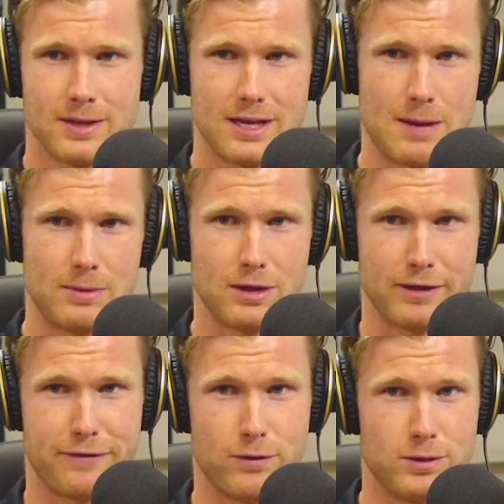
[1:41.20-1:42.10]
um, we're
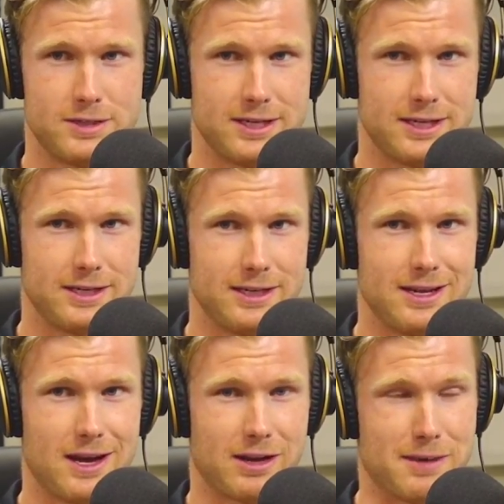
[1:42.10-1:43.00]
looking forward to
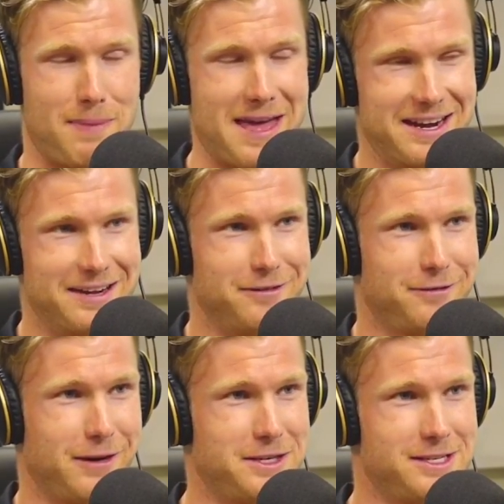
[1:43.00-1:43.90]
a competitive
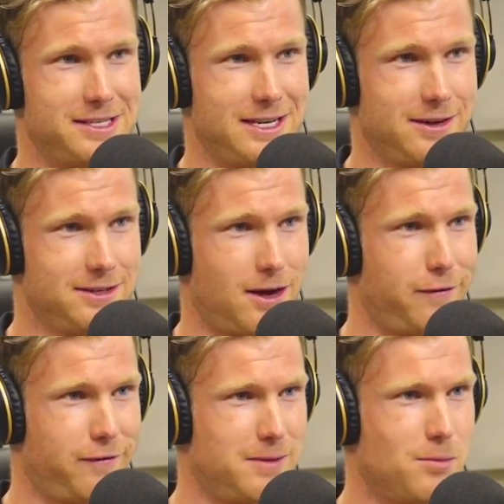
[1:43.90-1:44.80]
rest of the series,
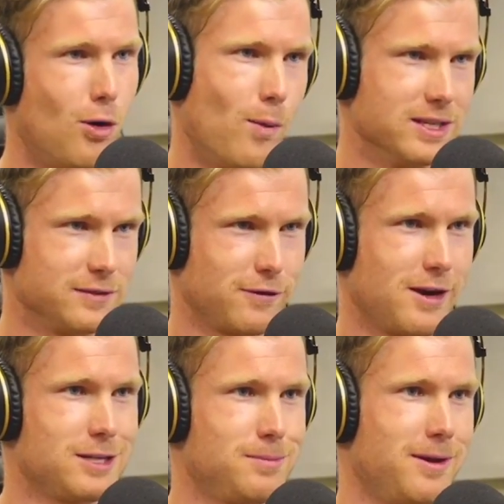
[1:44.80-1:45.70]
hopefully, more wins for
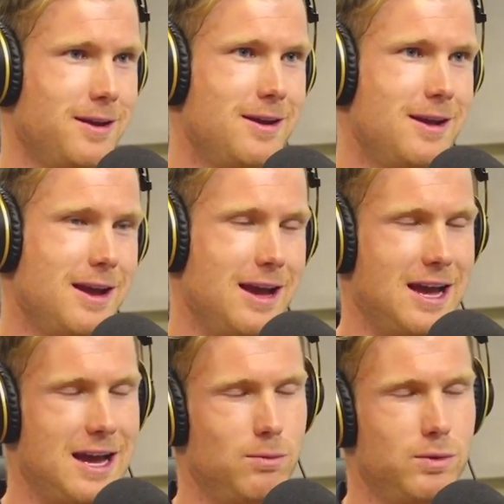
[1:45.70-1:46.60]
us, but
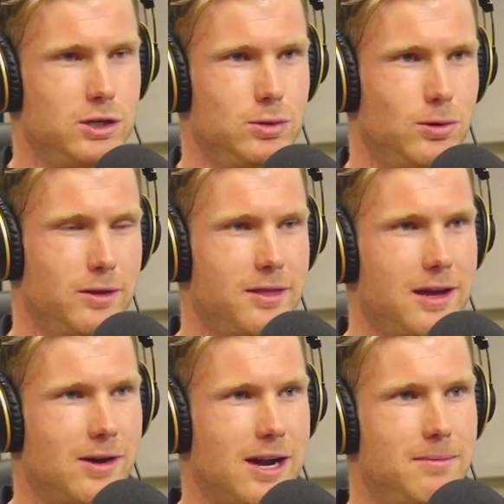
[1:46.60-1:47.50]
um, we're sure that
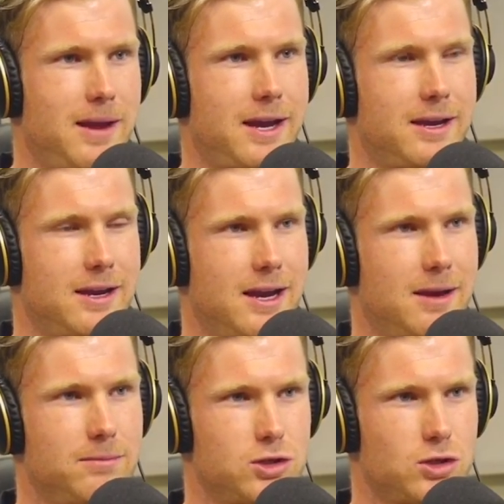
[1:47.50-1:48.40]
they'll come back
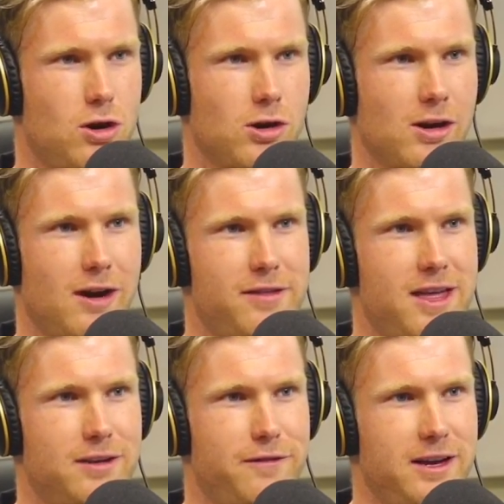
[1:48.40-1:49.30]
um, stronger after that
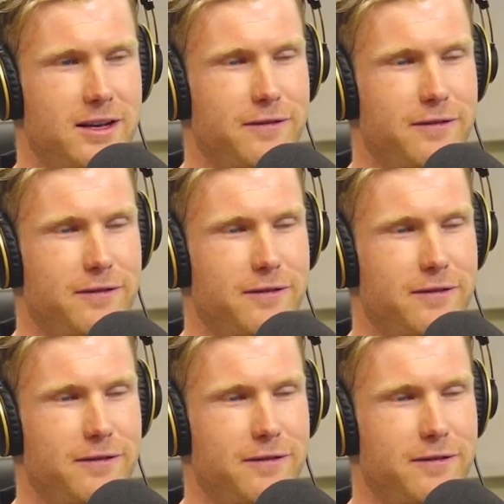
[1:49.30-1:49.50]
defeat in the